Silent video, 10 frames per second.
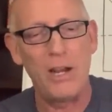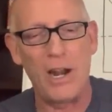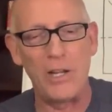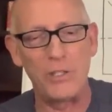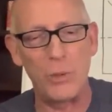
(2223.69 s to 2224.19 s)
All
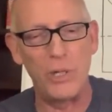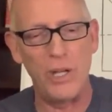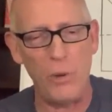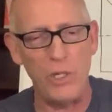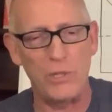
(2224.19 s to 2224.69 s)
right, so we
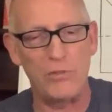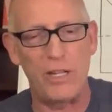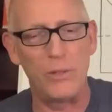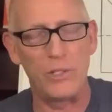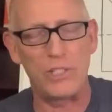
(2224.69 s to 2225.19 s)
know we should
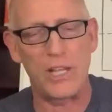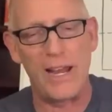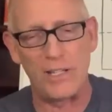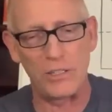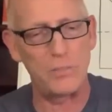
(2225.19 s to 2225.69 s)
follow the
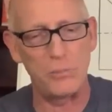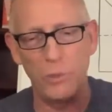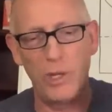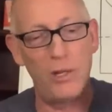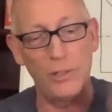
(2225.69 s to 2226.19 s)
science.
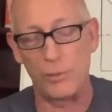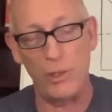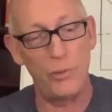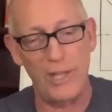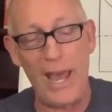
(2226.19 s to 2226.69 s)
We all agree
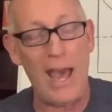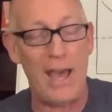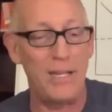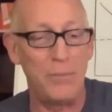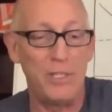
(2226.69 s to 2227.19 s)
with
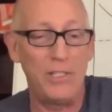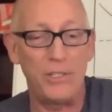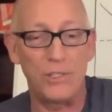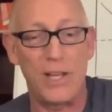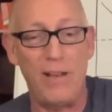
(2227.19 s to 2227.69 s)
that. I mean, that's
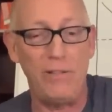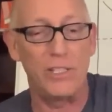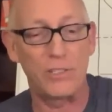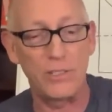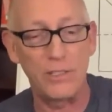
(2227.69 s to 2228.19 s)
just
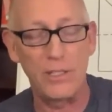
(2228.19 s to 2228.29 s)
obvious.